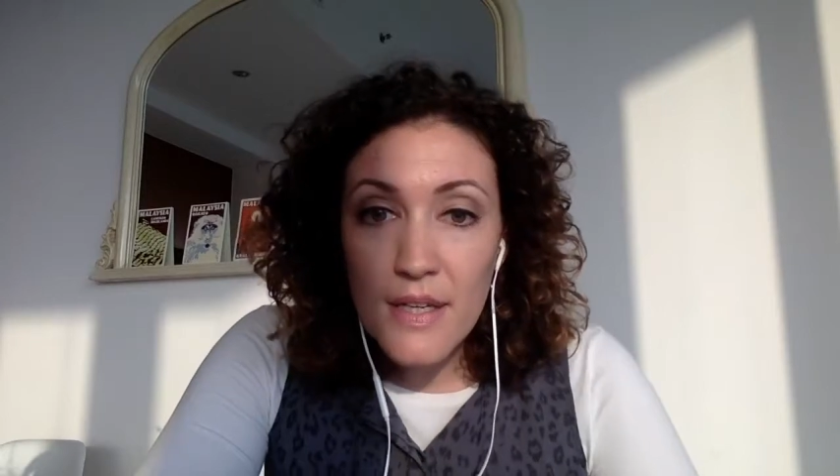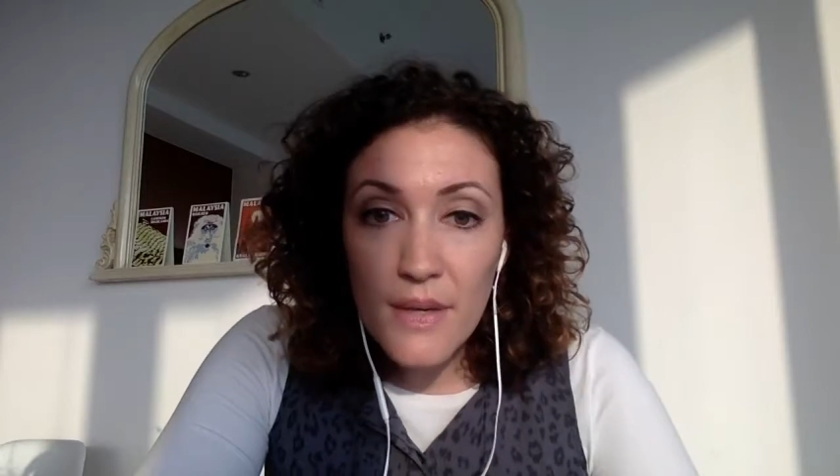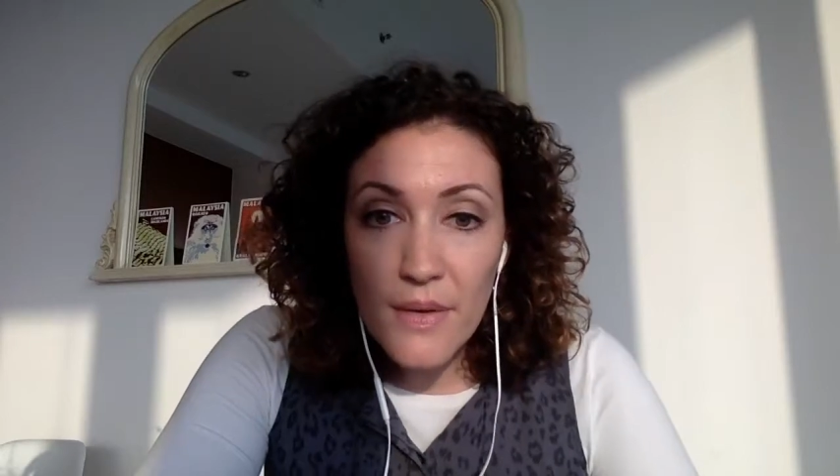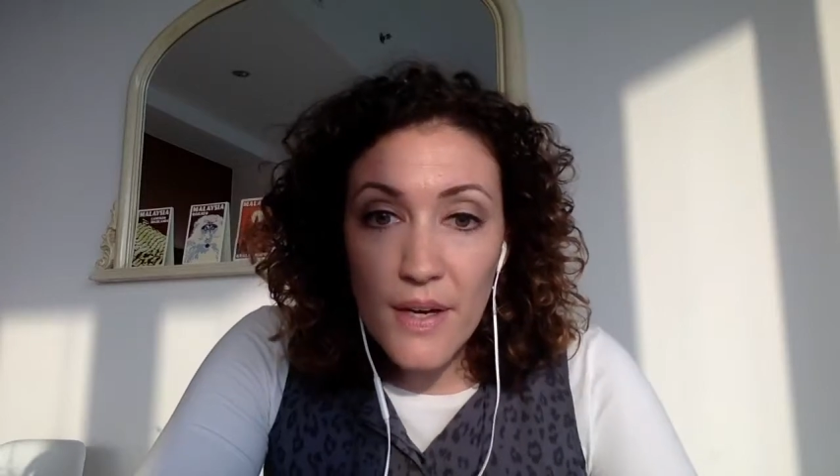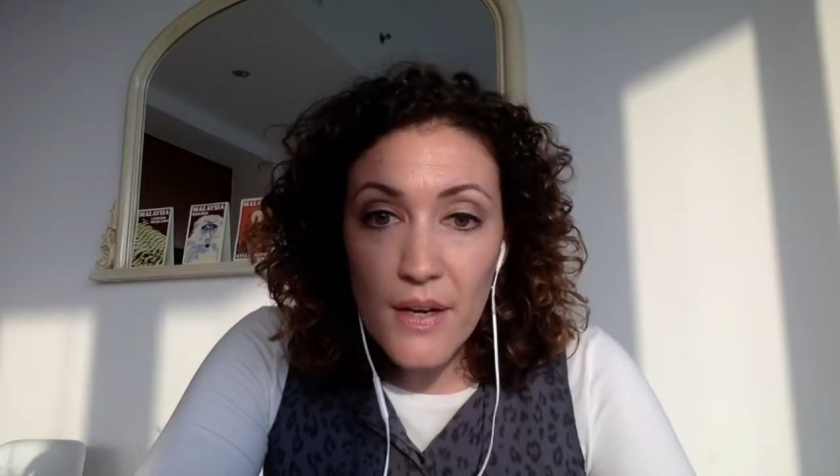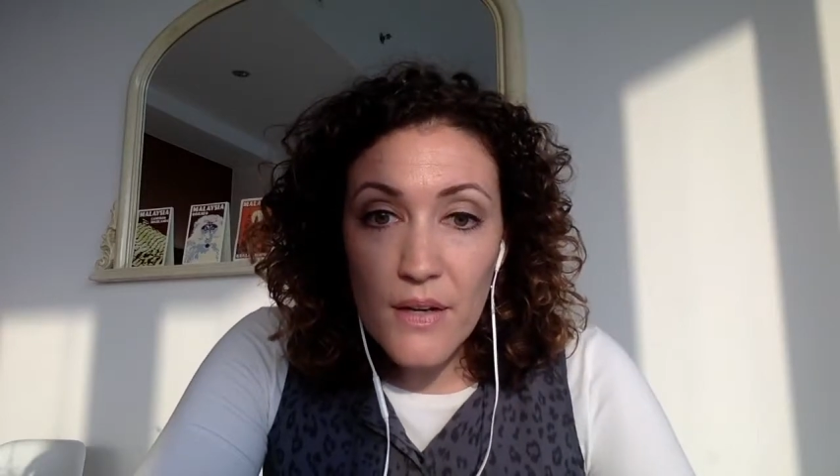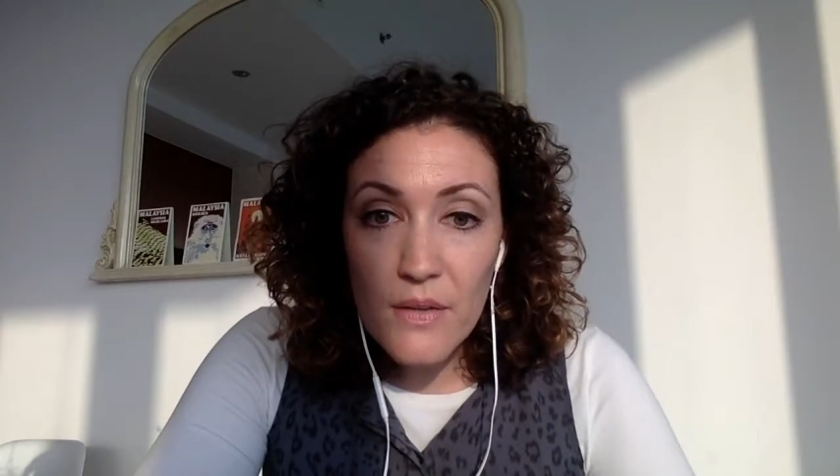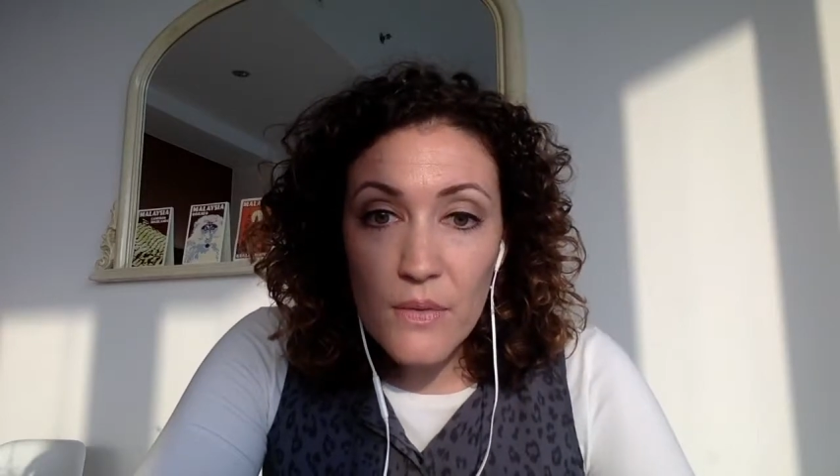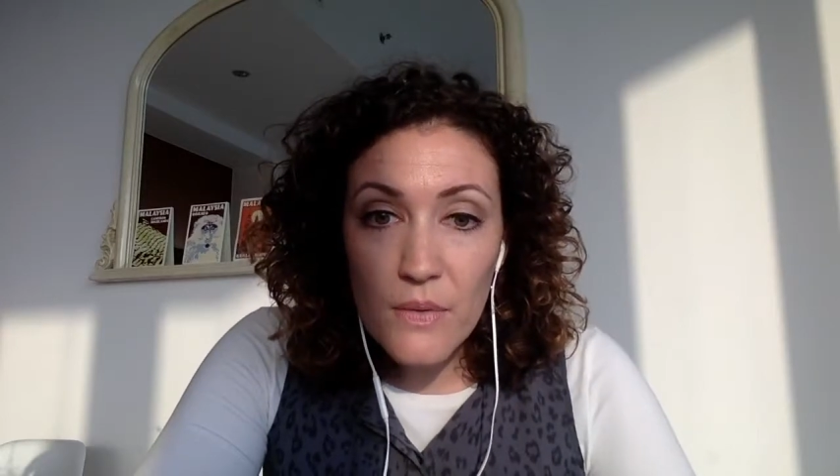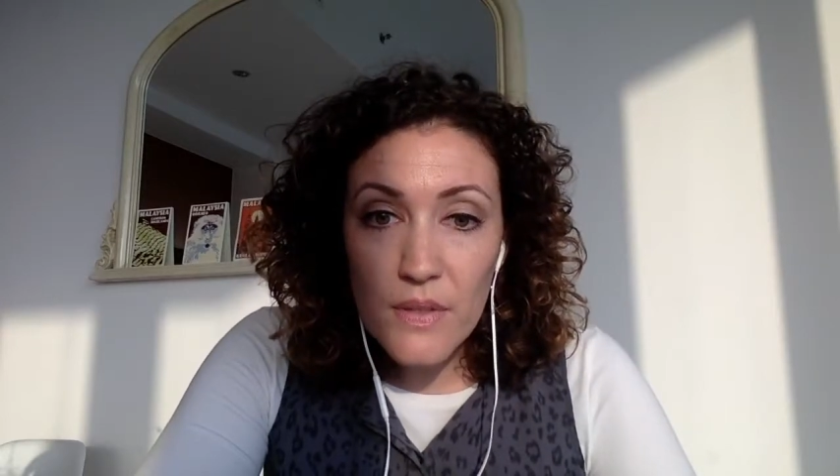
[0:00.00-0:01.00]
Here we are.
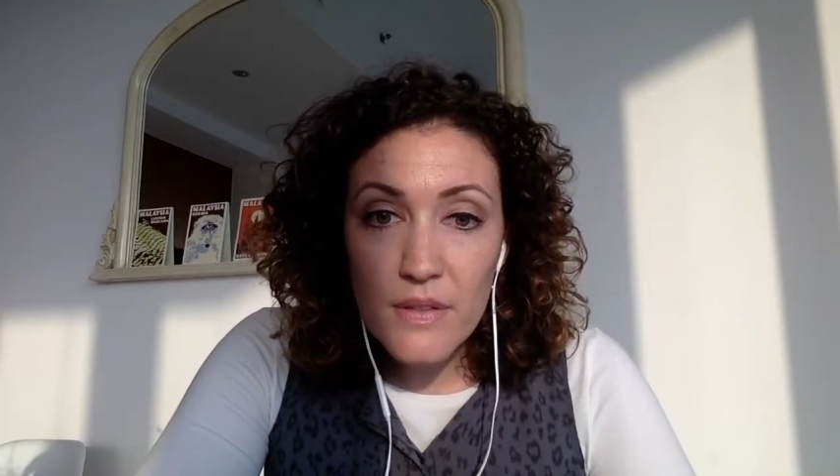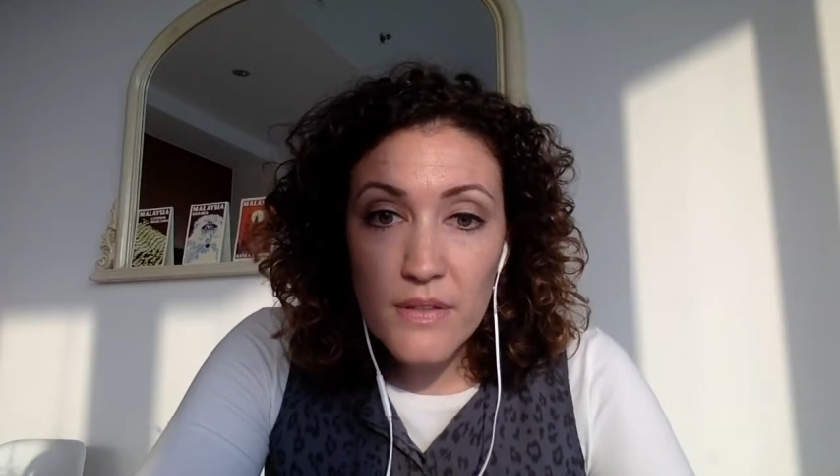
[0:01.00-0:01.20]
Oh,